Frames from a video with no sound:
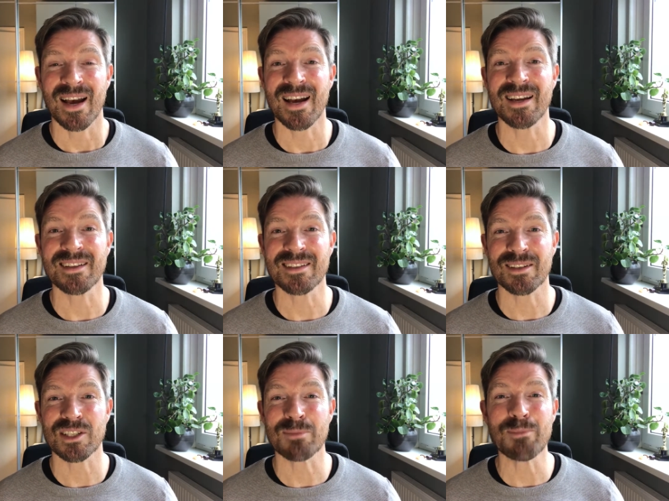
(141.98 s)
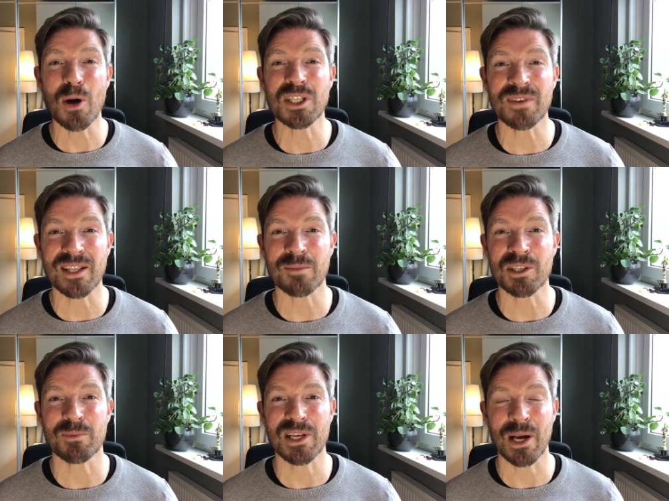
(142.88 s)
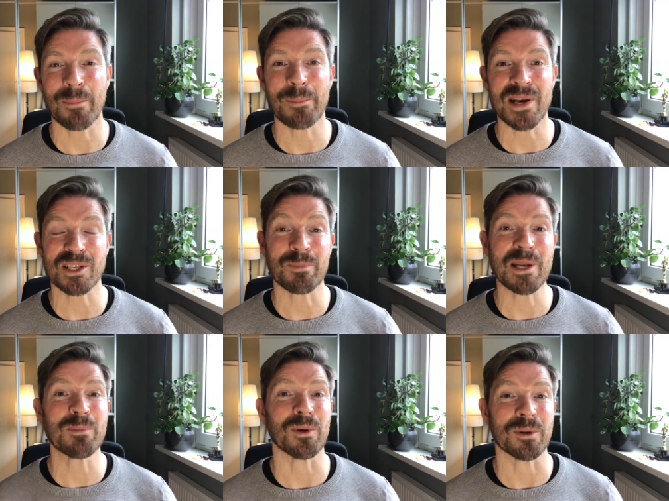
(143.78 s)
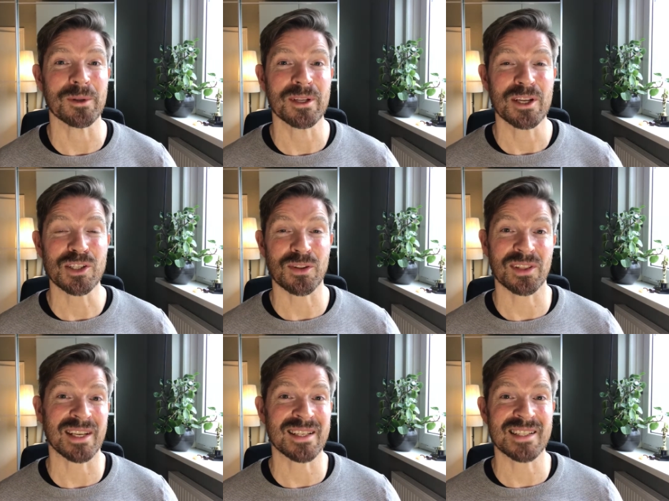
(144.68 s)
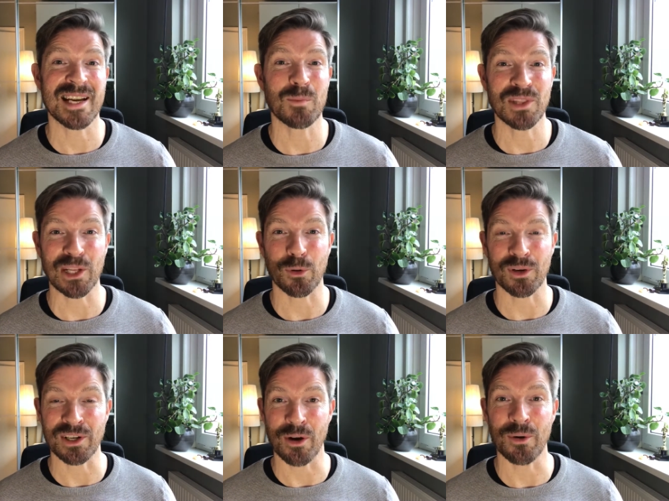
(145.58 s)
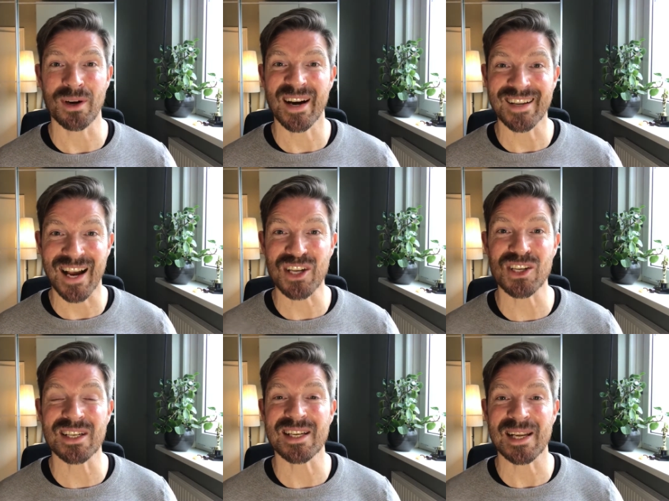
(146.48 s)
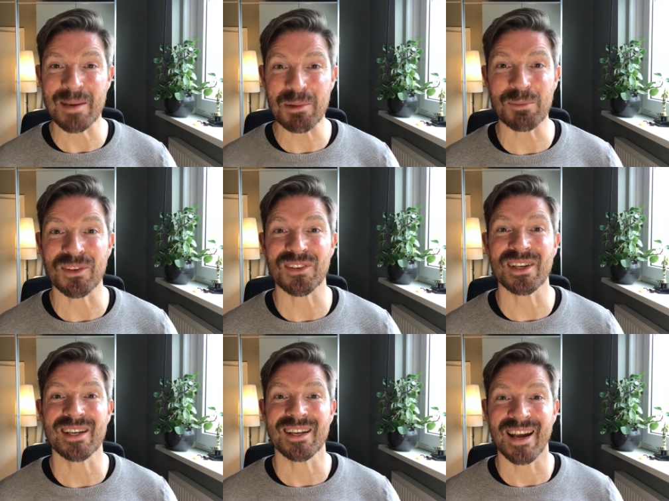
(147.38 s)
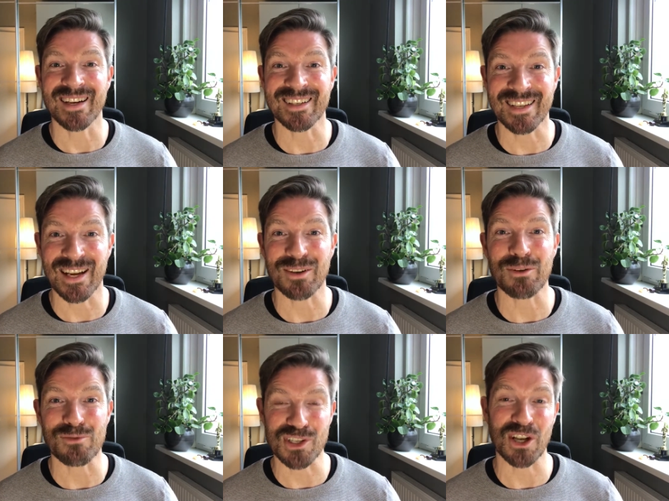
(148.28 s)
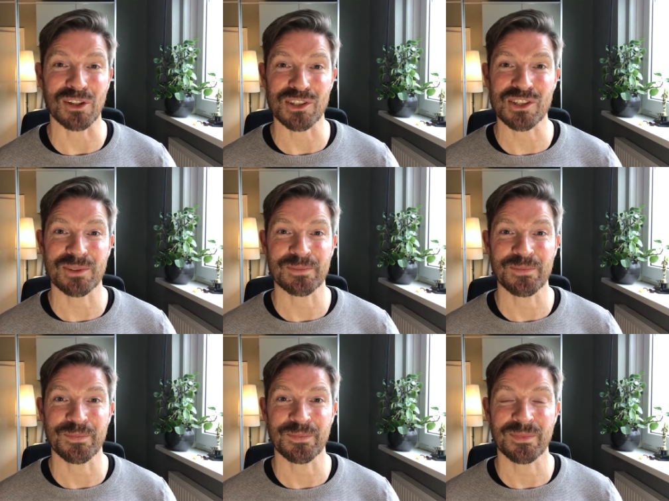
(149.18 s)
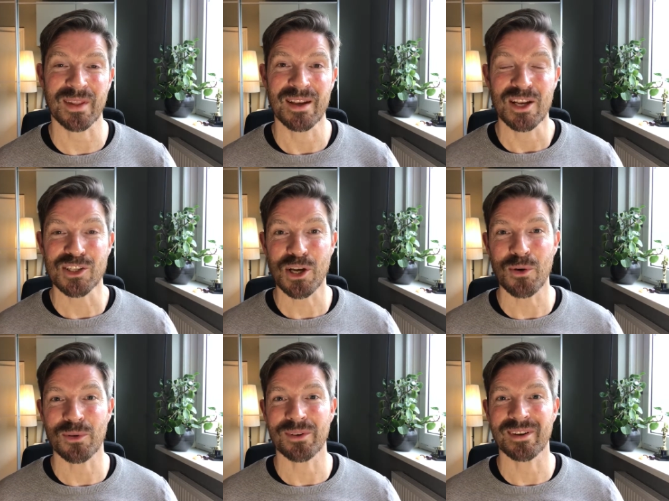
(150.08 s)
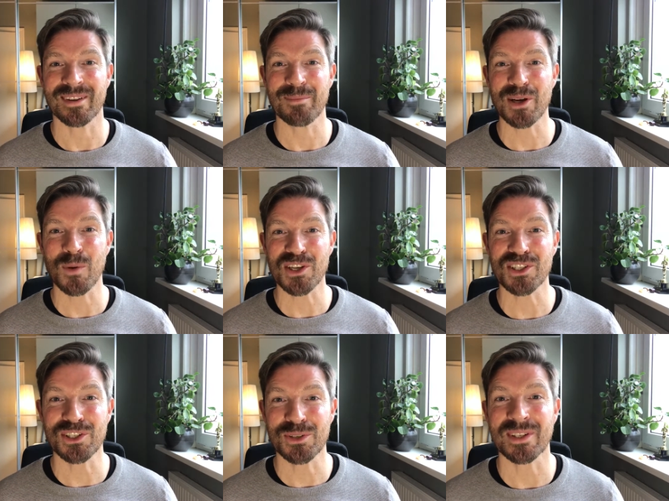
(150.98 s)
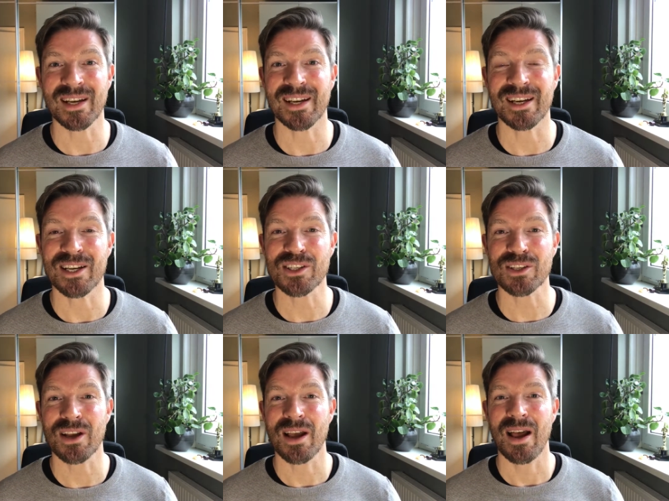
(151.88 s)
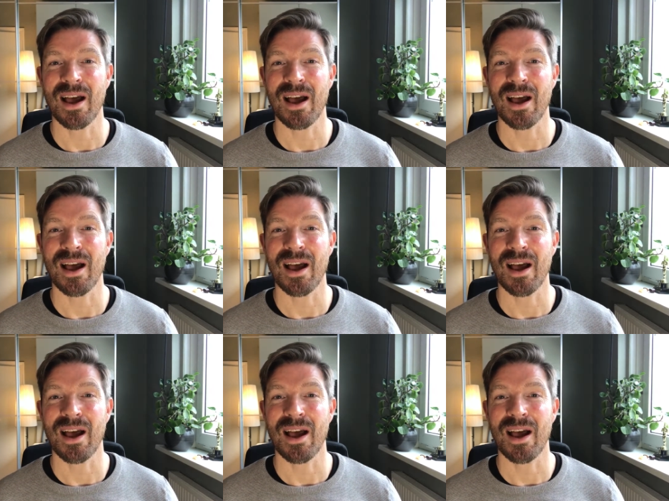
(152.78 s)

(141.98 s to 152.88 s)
and to motivate them to become better people so that they can take what they already know and actually implement and get results. So my question to you today is,